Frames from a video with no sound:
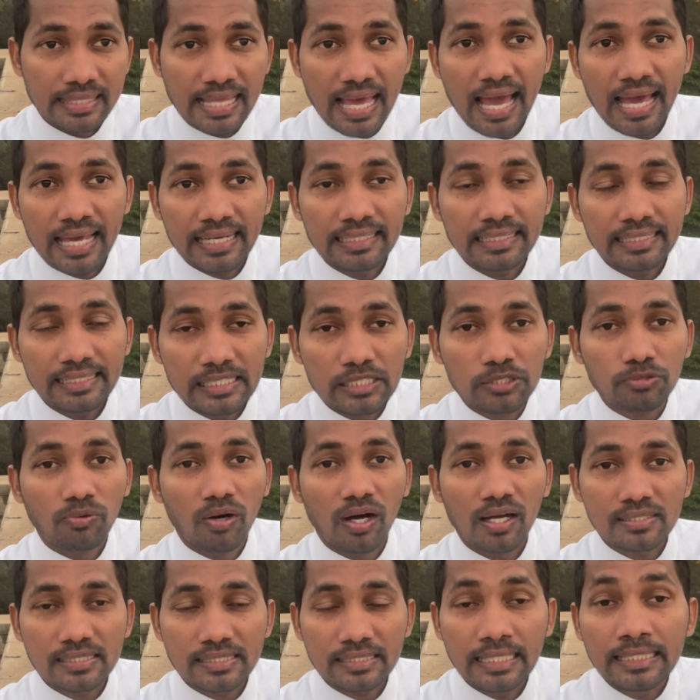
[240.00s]
than it
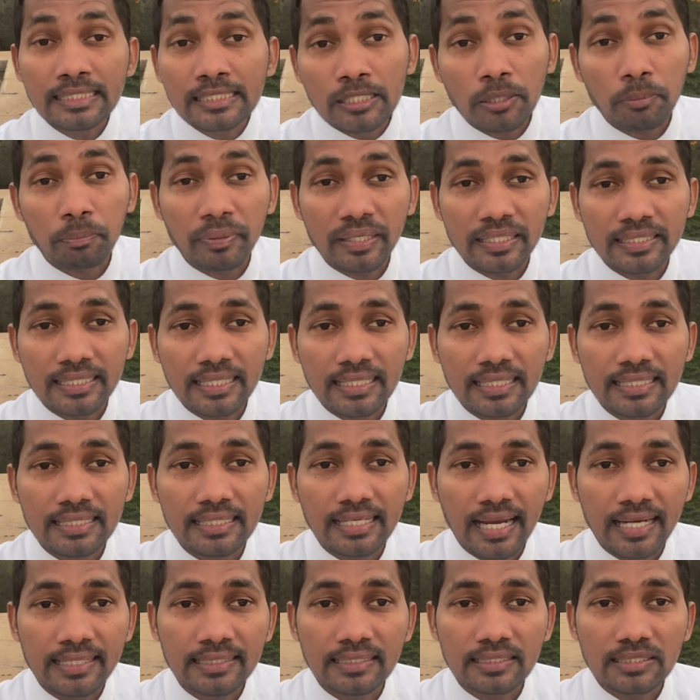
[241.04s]
was interpreted
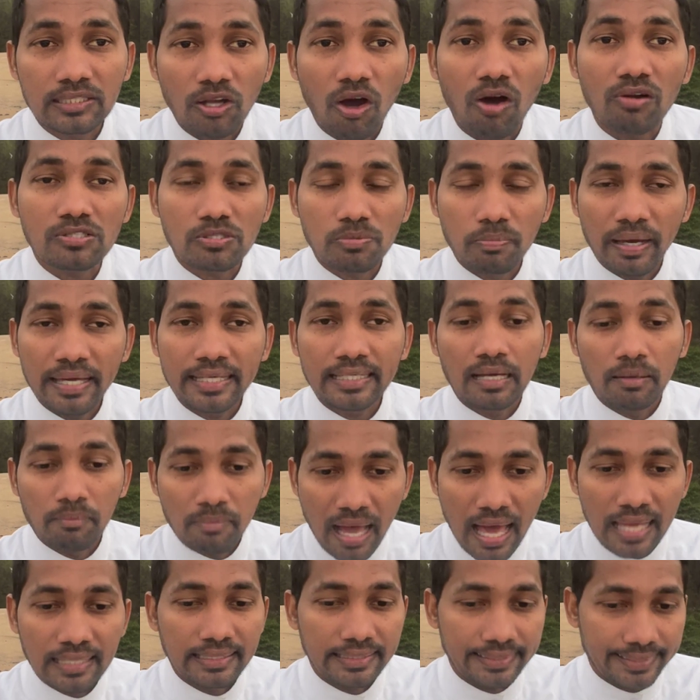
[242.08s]
and taught by
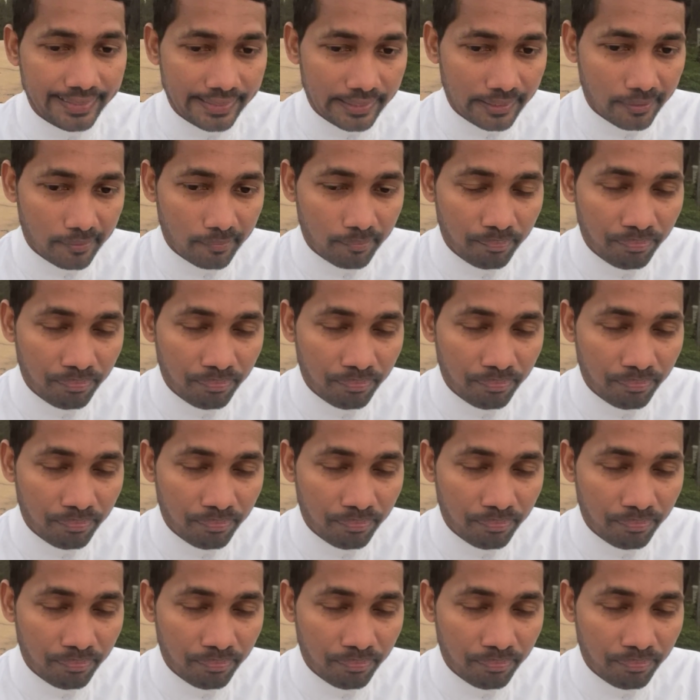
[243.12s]
Gamaliel.